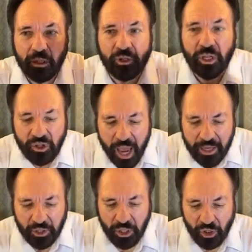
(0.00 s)
See,
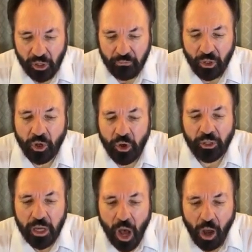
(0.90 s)
Jesus
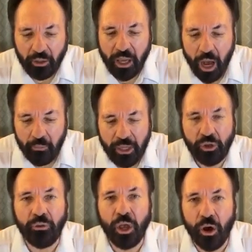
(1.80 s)
could not come
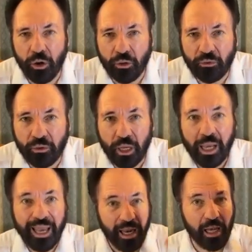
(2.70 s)
into the earth
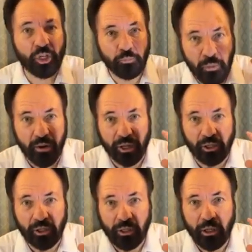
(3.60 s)
in his
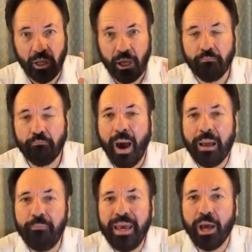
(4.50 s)
spirit
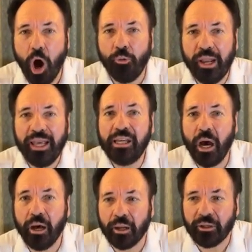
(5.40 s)
by being only
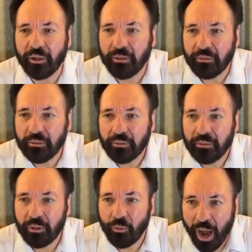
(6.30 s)
God.
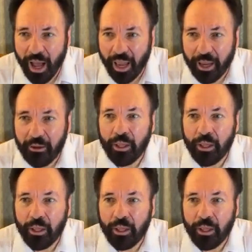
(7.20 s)
Why?